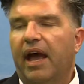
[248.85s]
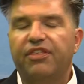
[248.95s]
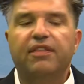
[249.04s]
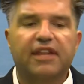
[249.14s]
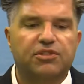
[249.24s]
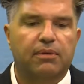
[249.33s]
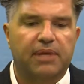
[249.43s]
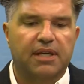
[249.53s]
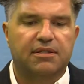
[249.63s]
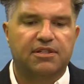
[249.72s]
I think that's what
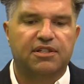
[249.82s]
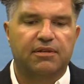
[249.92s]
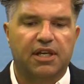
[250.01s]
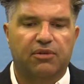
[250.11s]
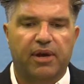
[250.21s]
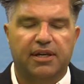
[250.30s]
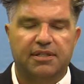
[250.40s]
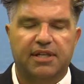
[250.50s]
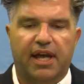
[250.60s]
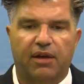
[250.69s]
makes us unique, right?
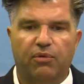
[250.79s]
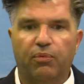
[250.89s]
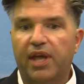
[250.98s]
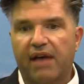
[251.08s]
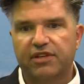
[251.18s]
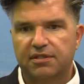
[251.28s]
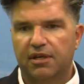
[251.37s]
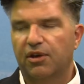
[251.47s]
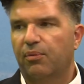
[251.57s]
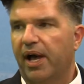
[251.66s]
Is that we
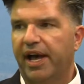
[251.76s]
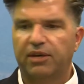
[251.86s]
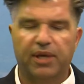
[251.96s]
obviously go wide.